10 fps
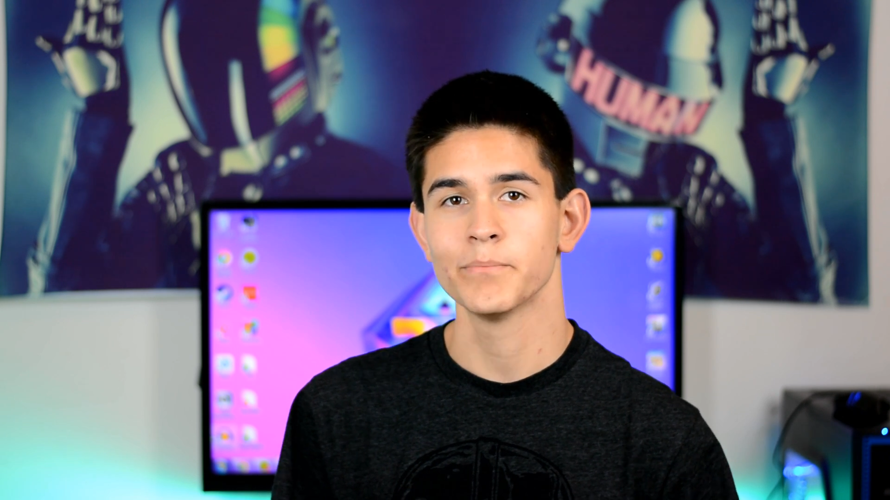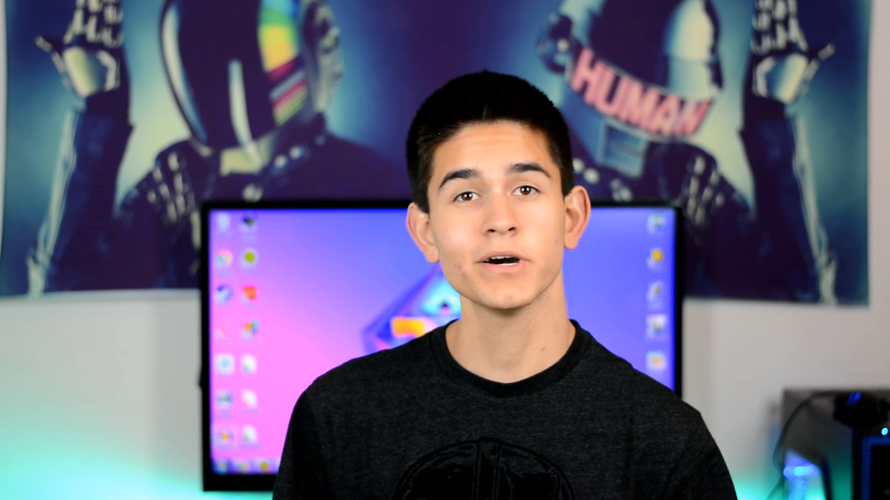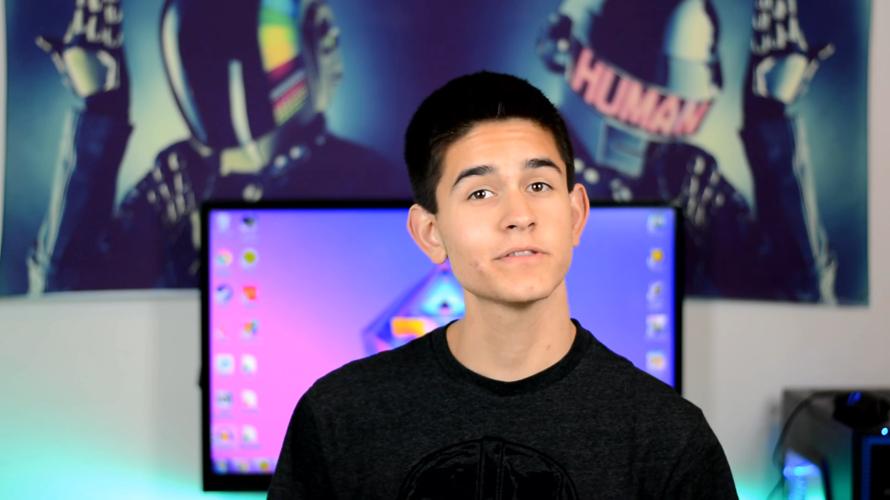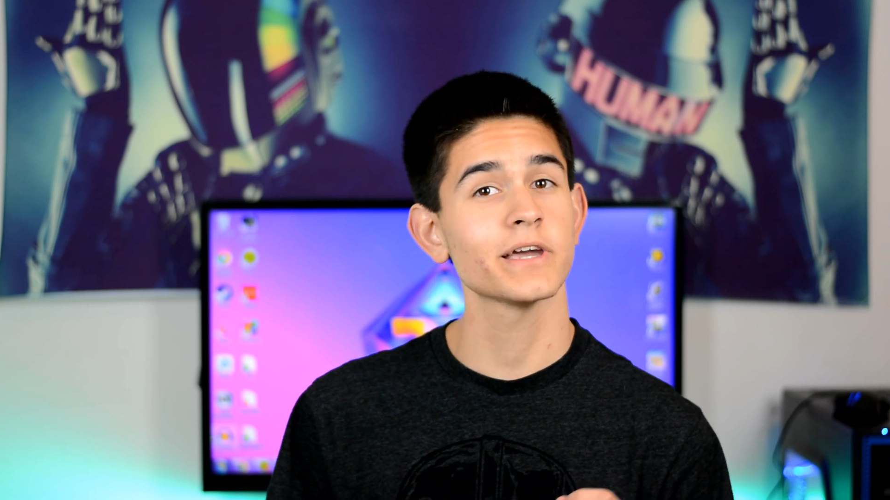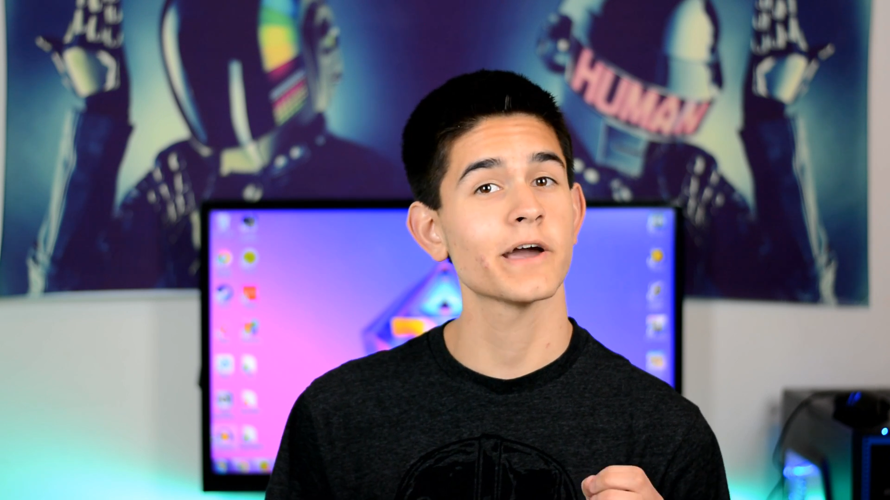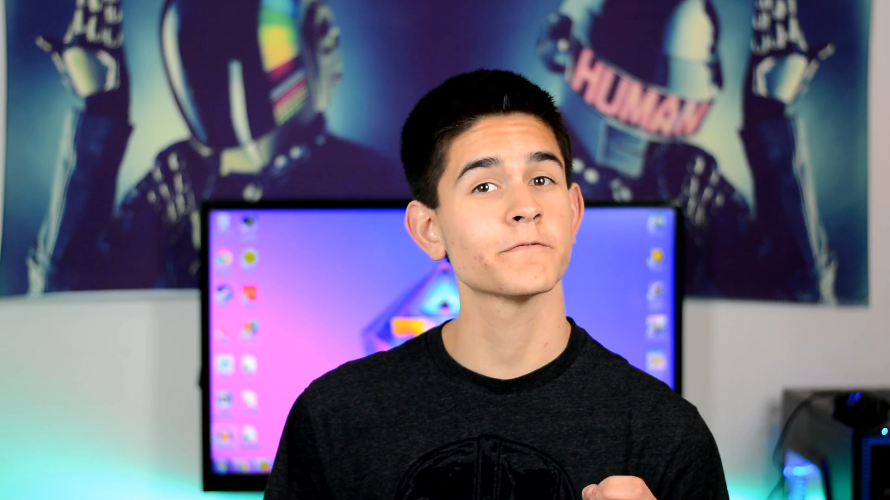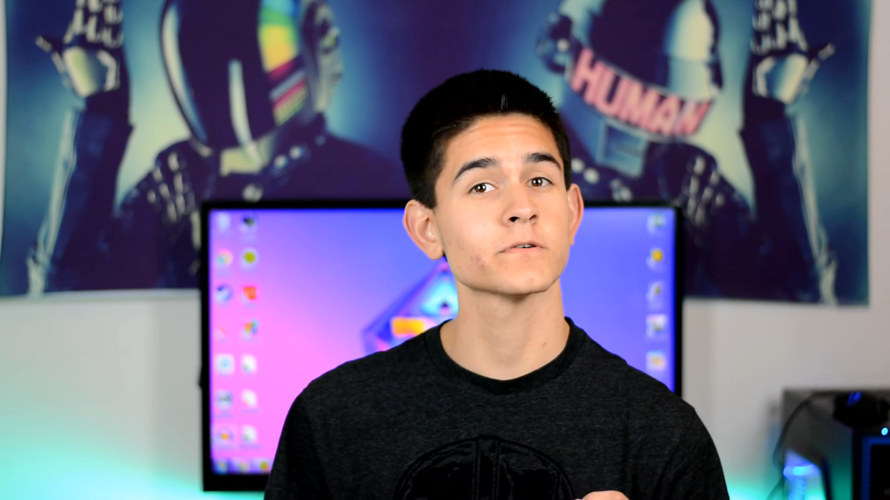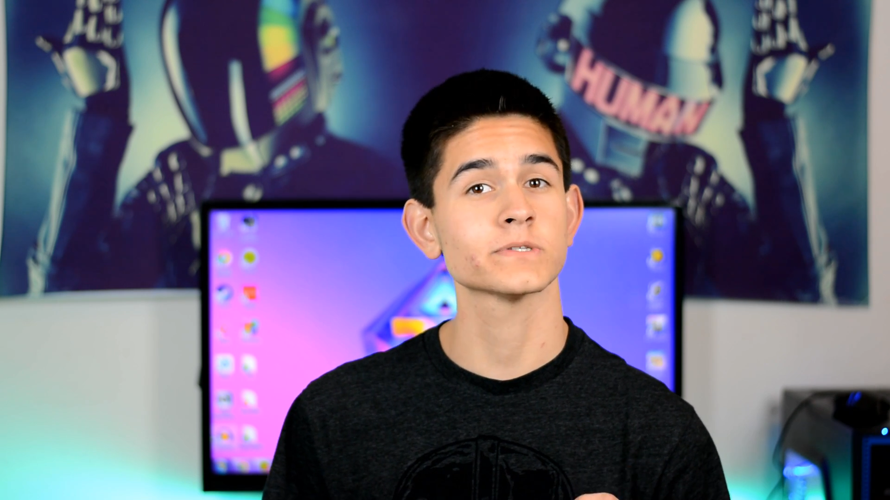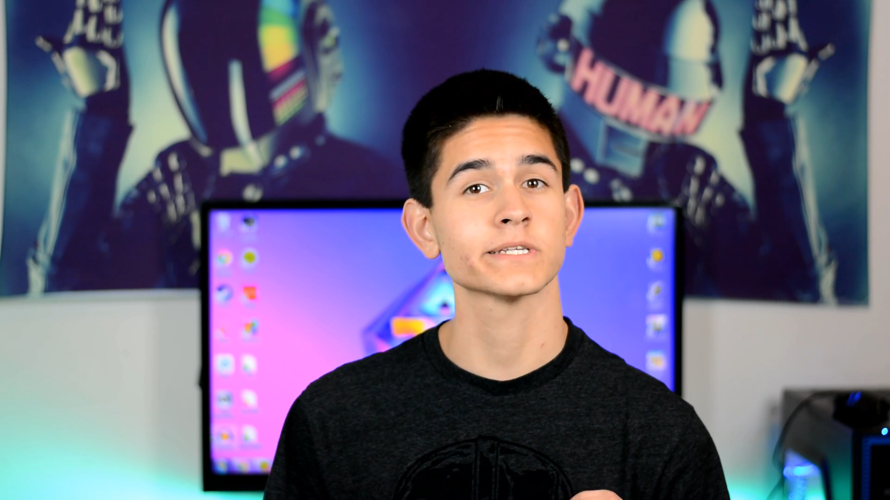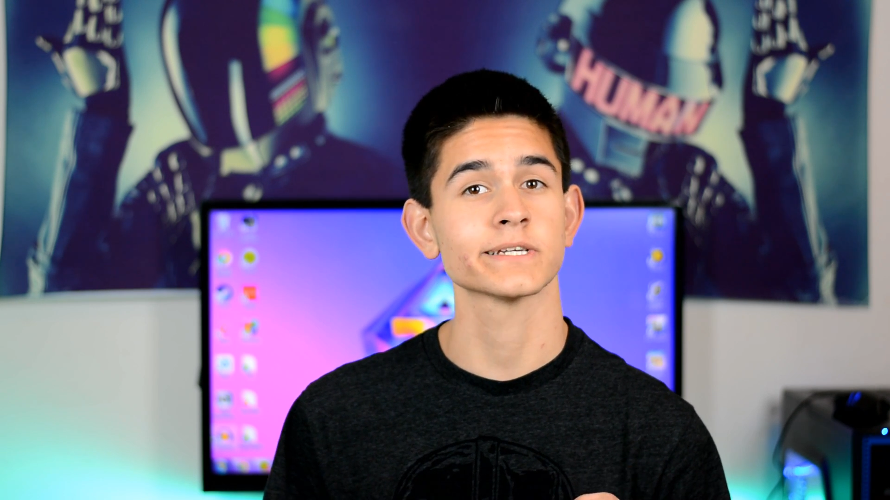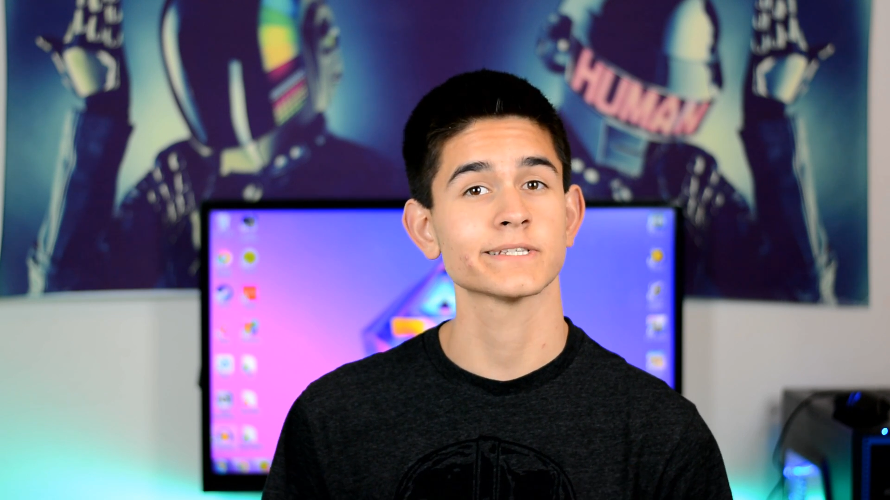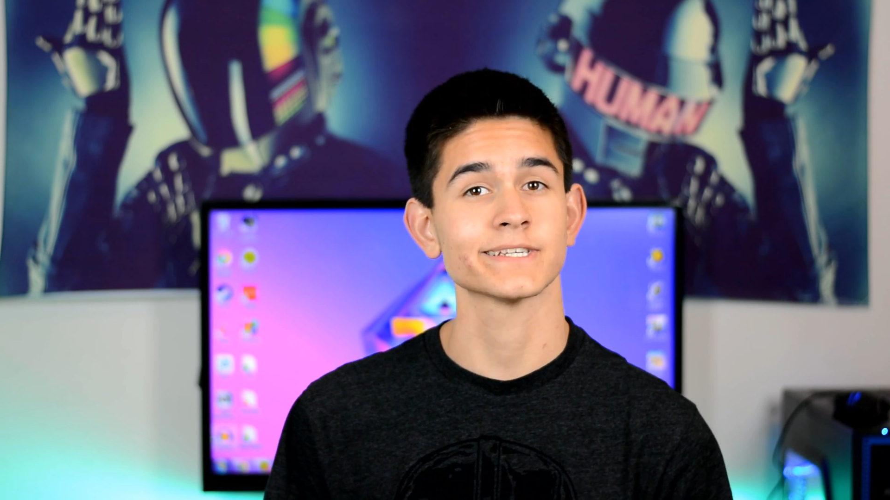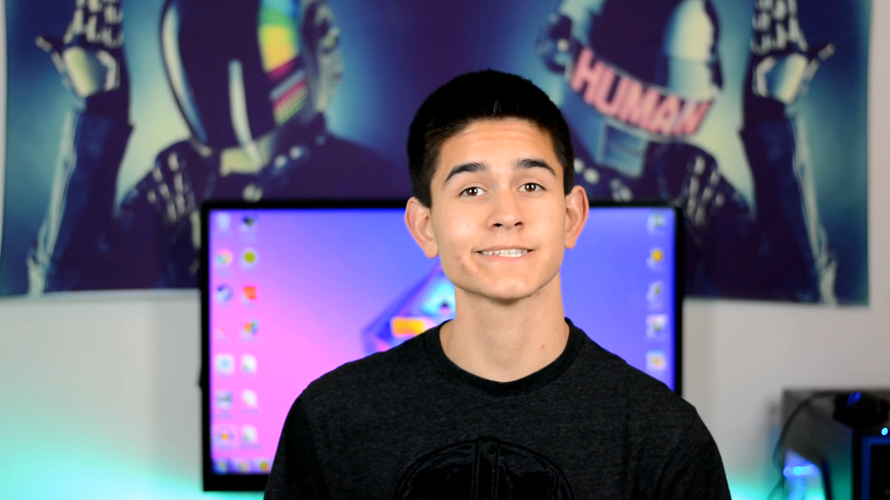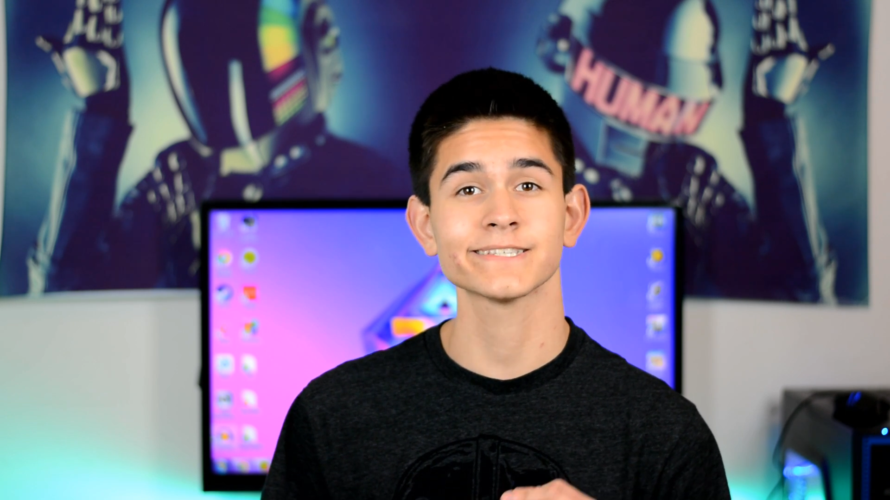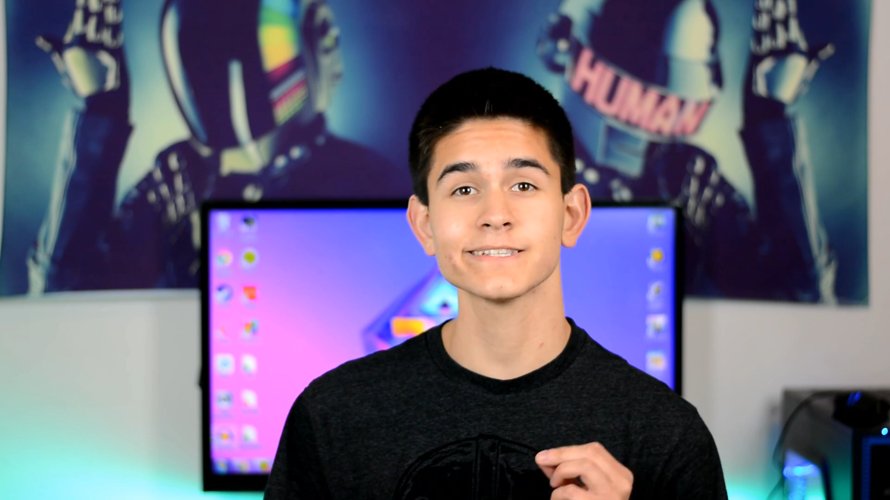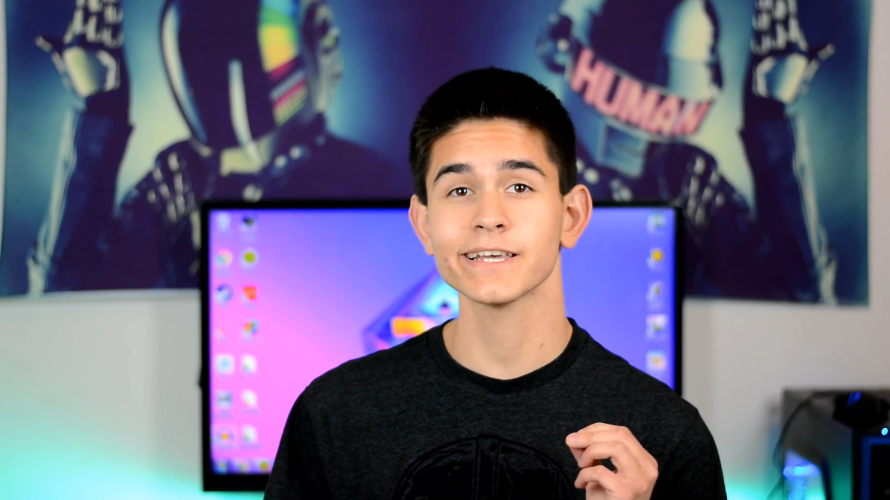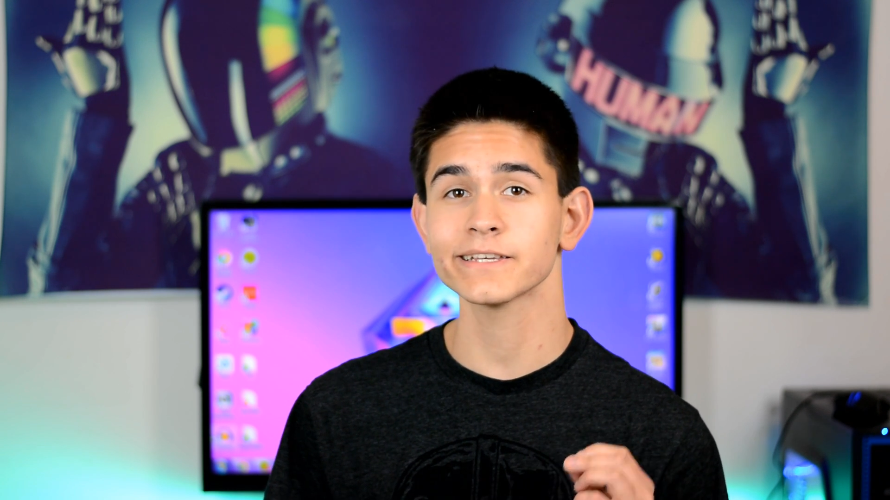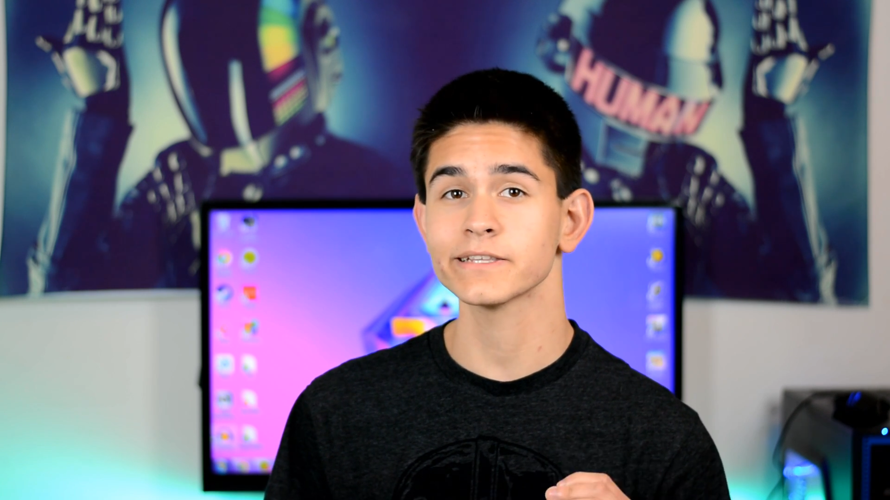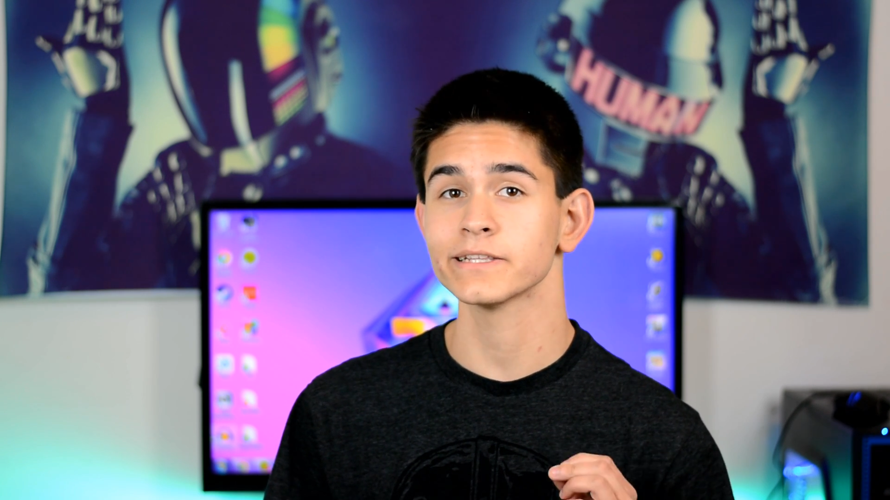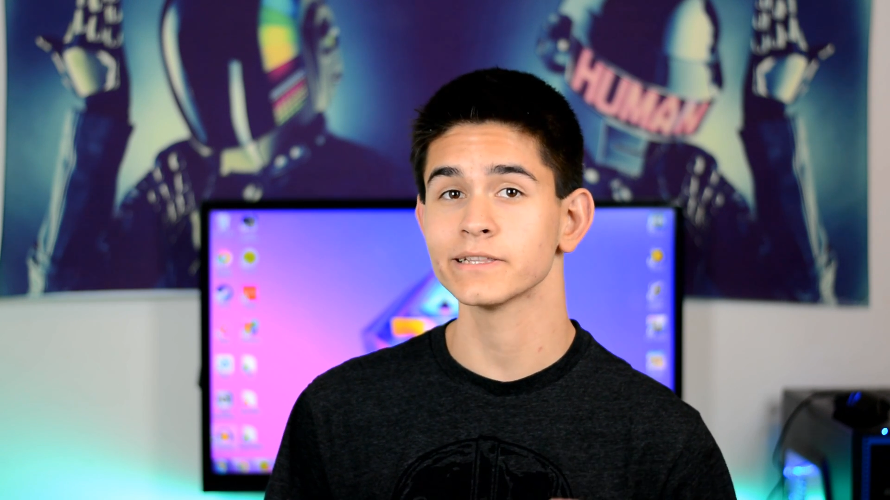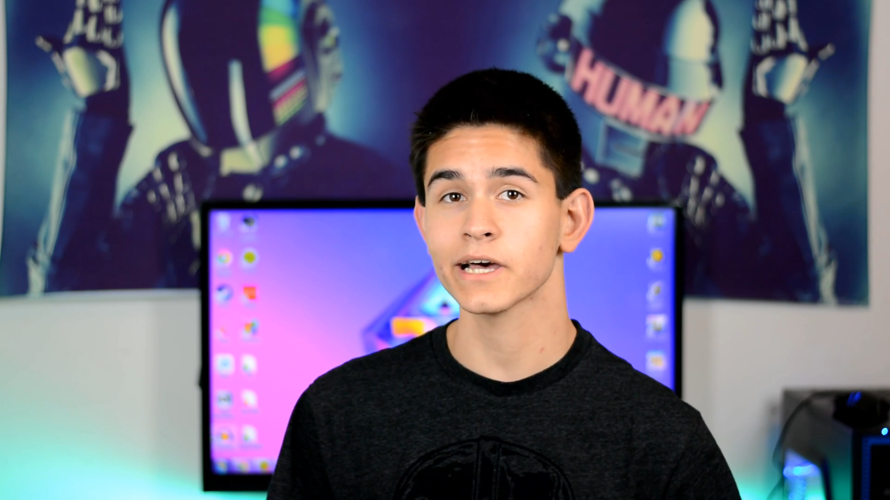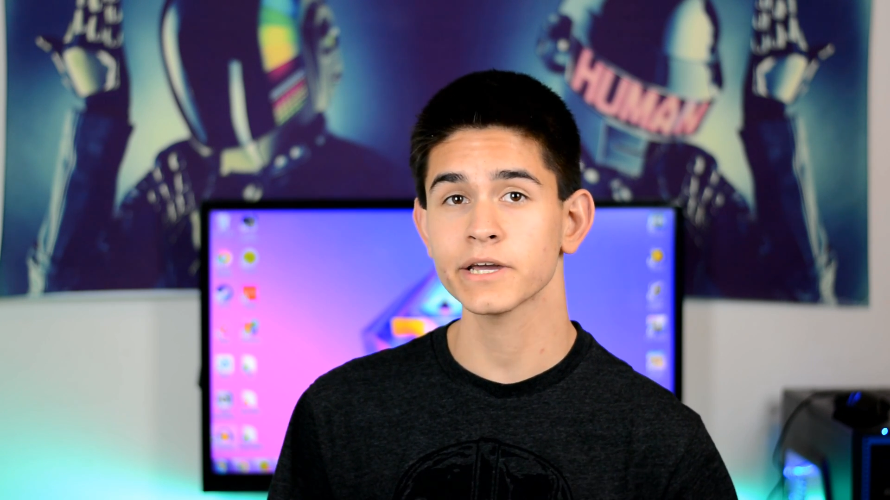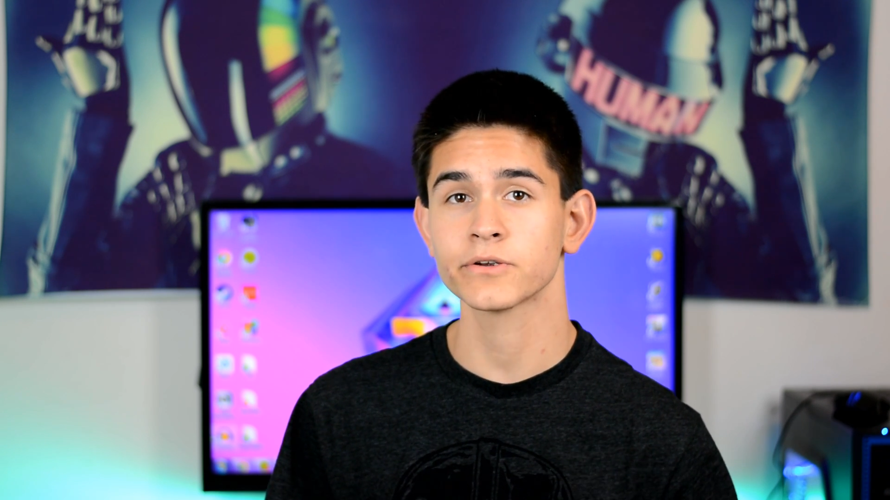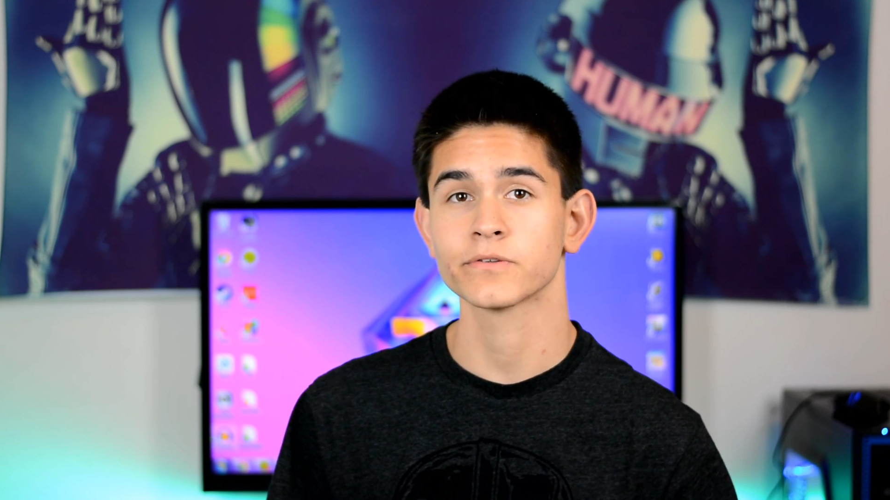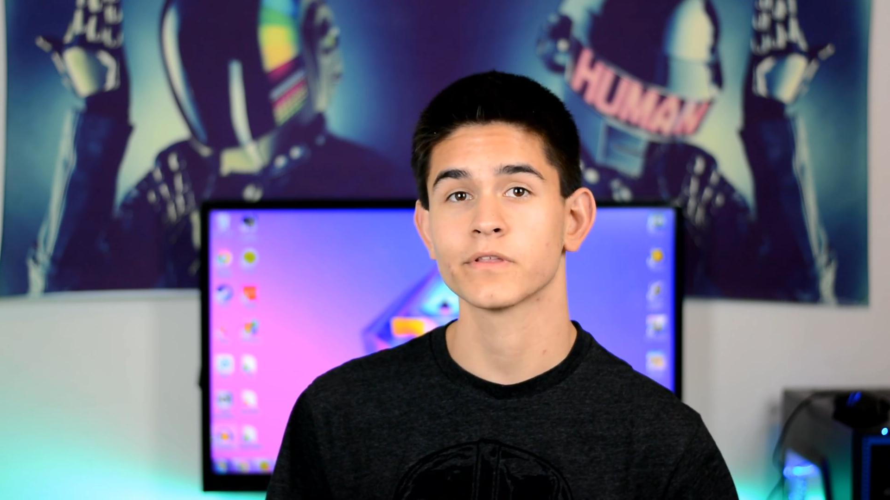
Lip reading: but the iPhone 6 is slightly lighter